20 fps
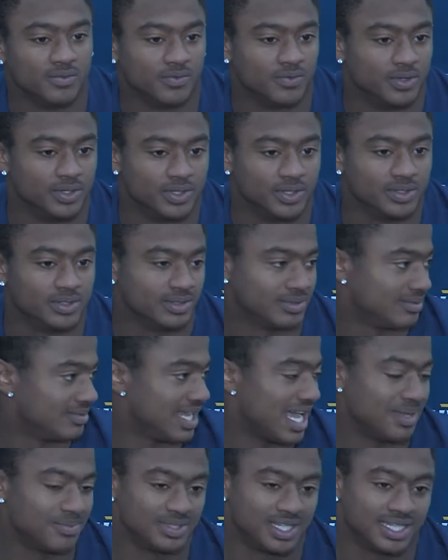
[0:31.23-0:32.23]
for
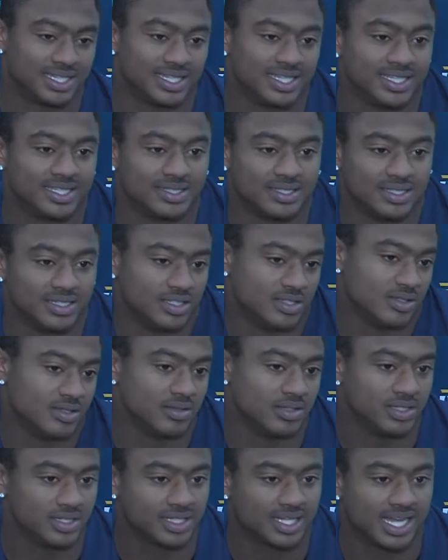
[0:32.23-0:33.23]
times like this, and
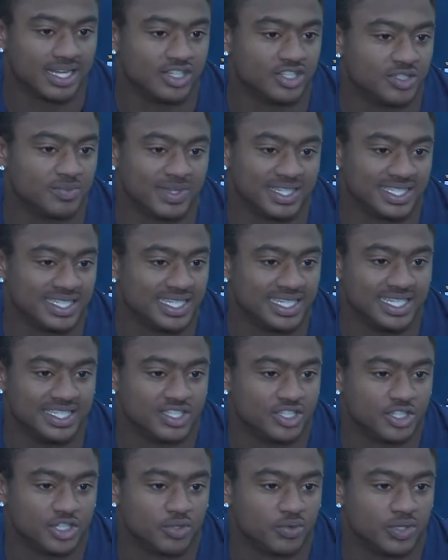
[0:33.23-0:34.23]
kind of just makes it
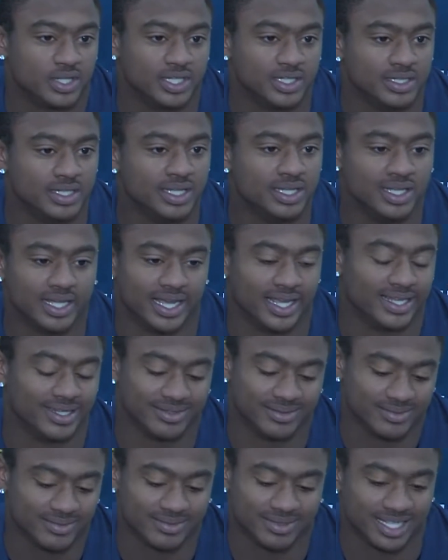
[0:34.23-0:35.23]
easier to run.
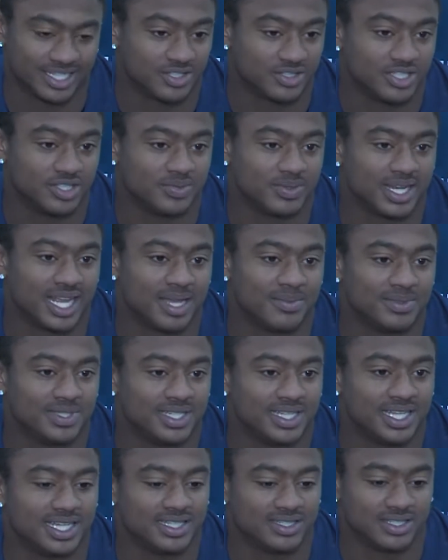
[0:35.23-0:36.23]
And that's just what happened
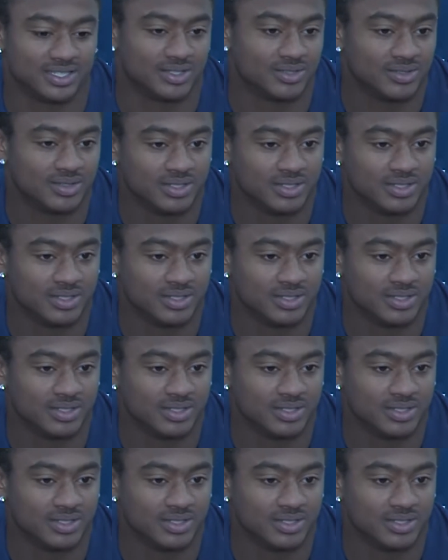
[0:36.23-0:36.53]
today. So,